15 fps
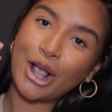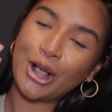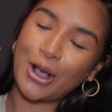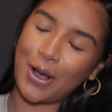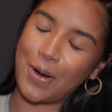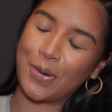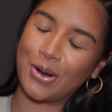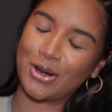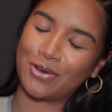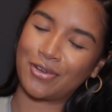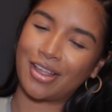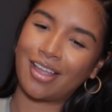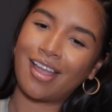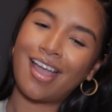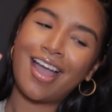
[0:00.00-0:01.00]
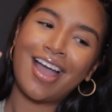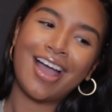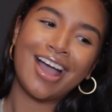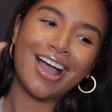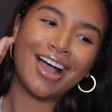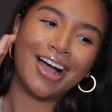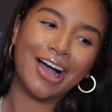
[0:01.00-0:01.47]
Coterie.
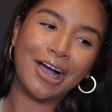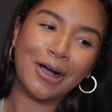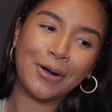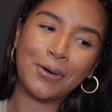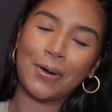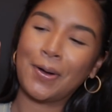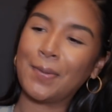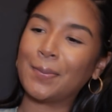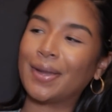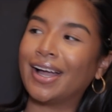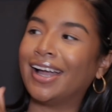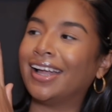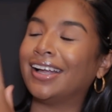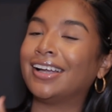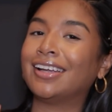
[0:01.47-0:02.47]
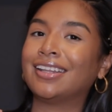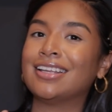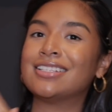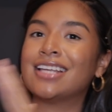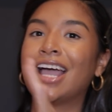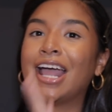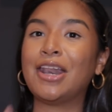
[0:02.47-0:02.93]
Oh my
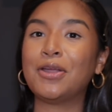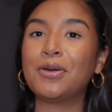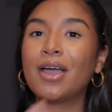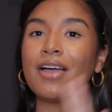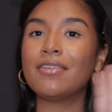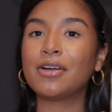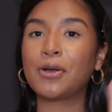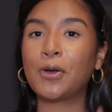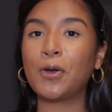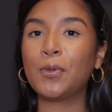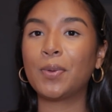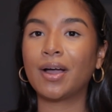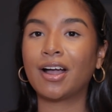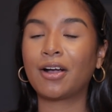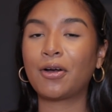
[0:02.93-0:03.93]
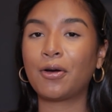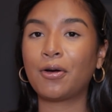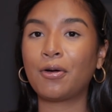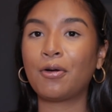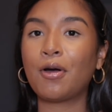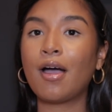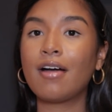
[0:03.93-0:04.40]
goodness. I do have a coupon
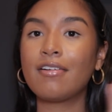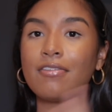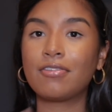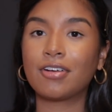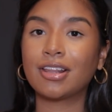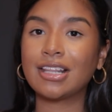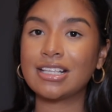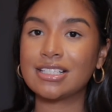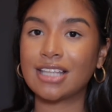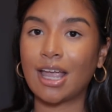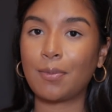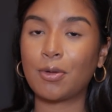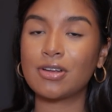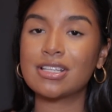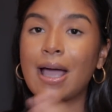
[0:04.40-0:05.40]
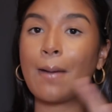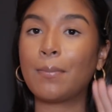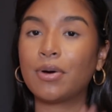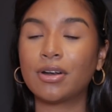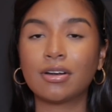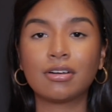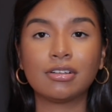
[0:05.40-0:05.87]
code for these diapers. I'll
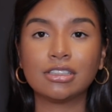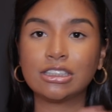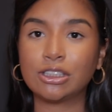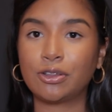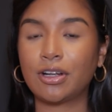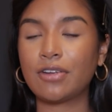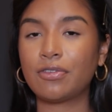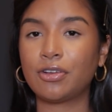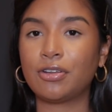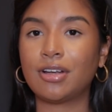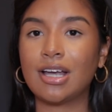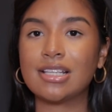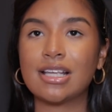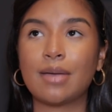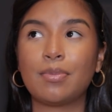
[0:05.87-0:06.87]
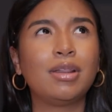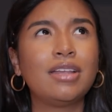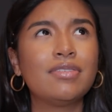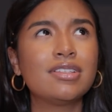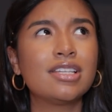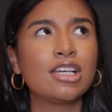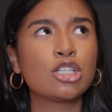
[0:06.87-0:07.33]
put it on screen for you guys. I believe
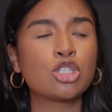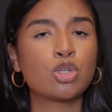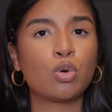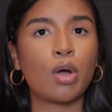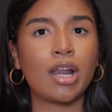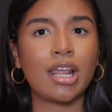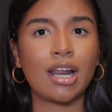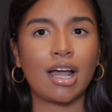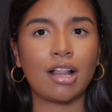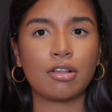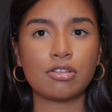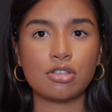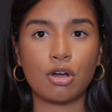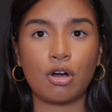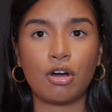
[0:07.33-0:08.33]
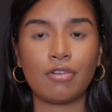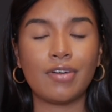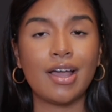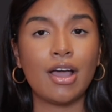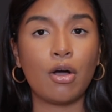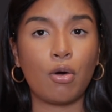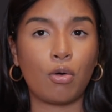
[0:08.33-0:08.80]
it takes $20 off
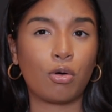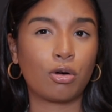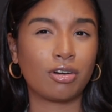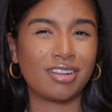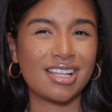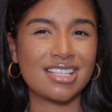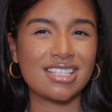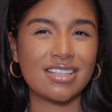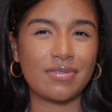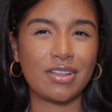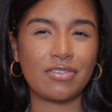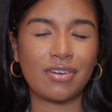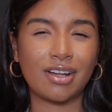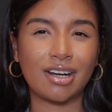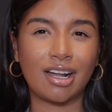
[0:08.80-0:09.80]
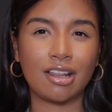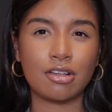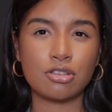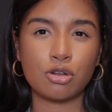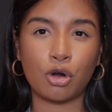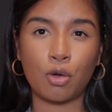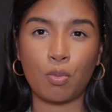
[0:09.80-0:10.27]
or order that's
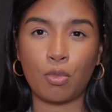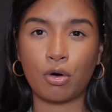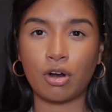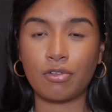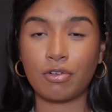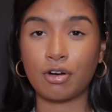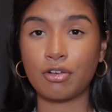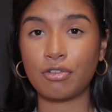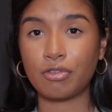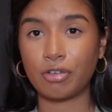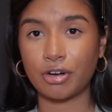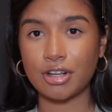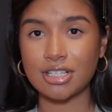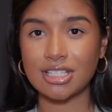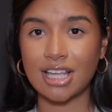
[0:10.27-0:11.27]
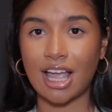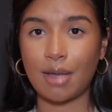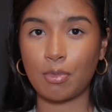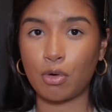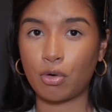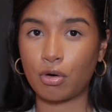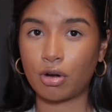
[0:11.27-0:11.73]
$75 or more for a first
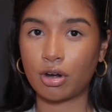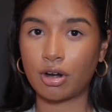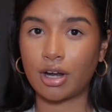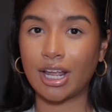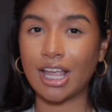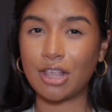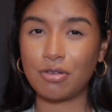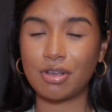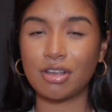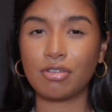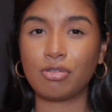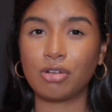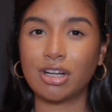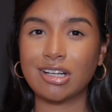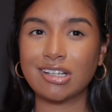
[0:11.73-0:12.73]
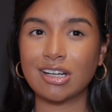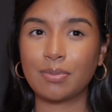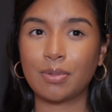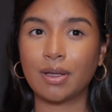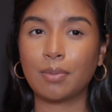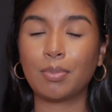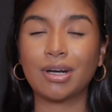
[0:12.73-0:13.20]
time order and you get free
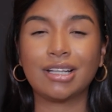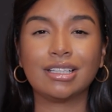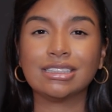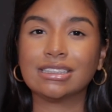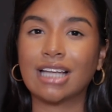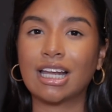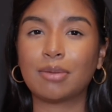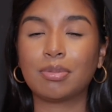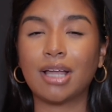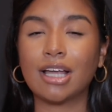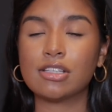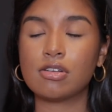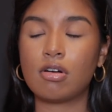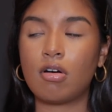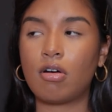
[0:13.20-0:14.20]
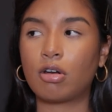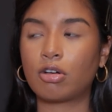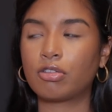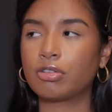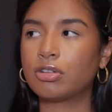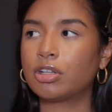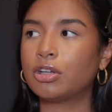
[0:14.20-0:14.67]
shipping, but it does not apply to auto
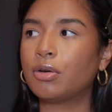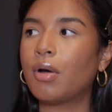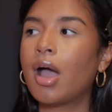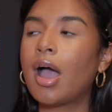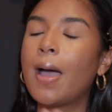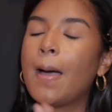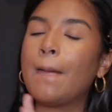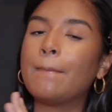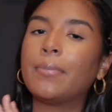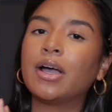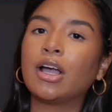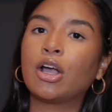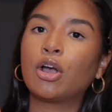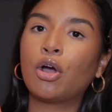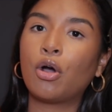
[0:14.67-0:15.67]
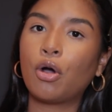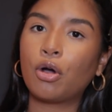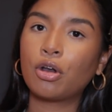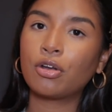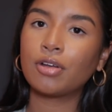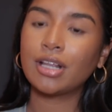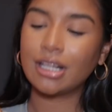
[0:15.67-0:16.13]
renew. But
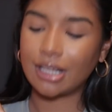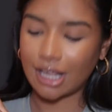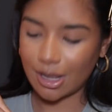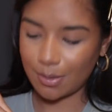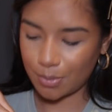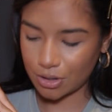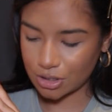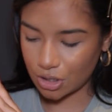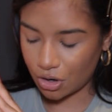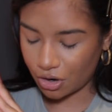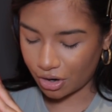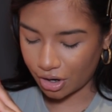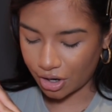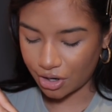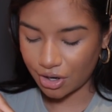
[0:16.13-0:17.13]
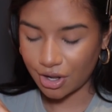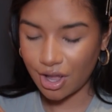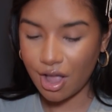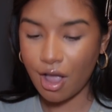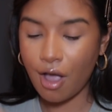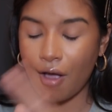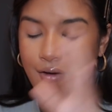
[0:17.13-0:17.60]
Coterie diapers are
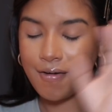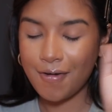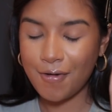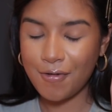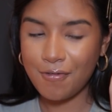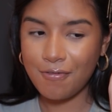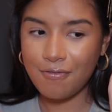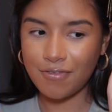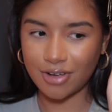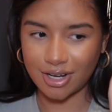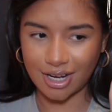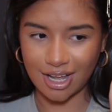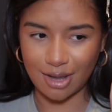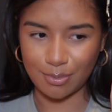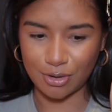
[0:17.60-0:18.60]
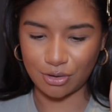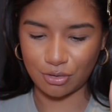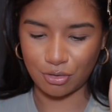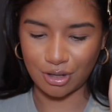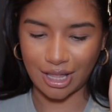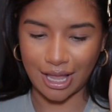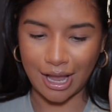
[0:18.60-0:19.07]

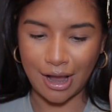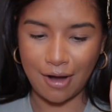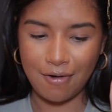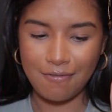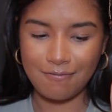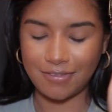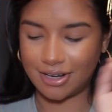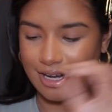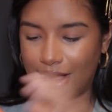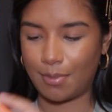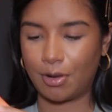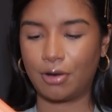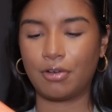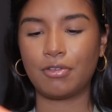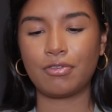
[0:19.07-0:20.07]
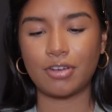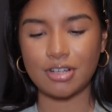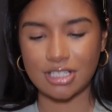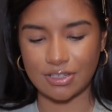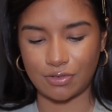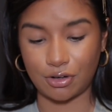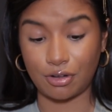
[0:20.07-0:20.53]
phenomenal, like phenomenal. First
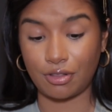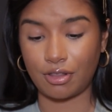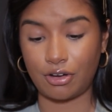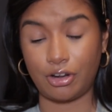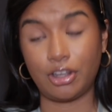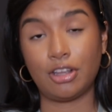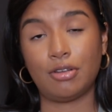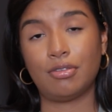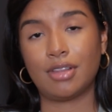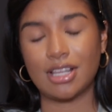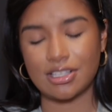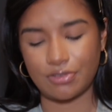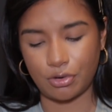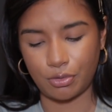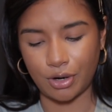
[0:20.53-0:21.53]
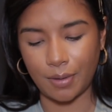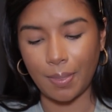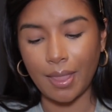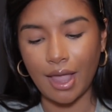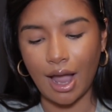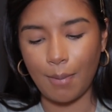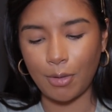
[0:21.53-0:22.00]
of all, they're cute, that's the one.
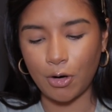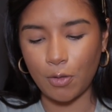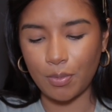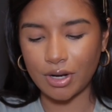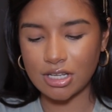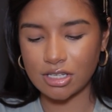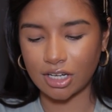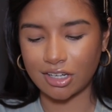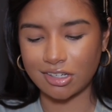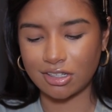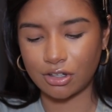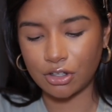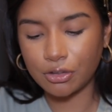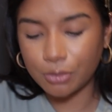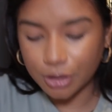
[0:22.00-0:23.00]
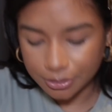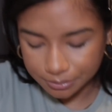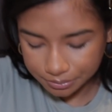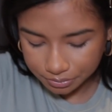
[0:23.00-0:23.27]
I'm gonna open it so I can show you one.